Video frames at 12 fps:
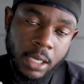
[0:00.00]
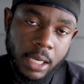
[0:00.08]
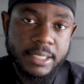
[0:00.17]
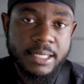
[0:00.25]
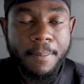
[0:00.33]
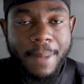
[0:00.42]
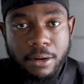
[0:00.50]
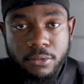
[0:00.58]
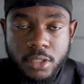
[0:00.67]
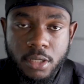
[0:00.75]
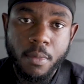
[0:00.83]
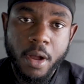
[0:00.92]
it's about
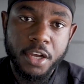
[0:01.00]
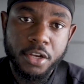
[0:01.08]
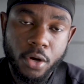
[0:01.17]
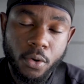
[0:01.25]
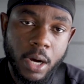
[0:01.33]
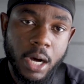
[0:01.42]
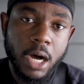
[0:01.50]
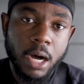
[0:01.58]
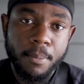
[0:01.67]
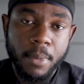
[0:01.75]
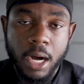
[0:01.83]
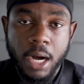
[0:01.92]
somewhere,
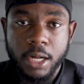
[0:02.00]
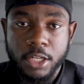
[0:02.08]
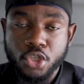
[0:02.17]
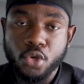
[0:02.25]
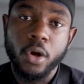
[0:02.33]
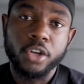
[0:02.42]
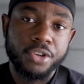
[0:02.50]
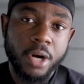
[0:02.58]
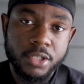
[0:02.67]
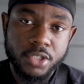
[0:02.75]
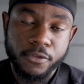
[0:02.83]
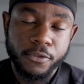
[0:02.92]
$200
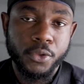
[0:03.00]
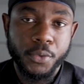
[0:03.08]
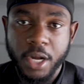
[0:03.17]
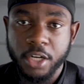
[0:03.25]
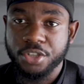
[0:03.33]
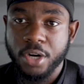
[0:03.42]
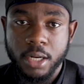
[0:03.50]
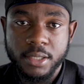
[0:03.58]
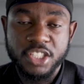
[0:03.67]
to $300.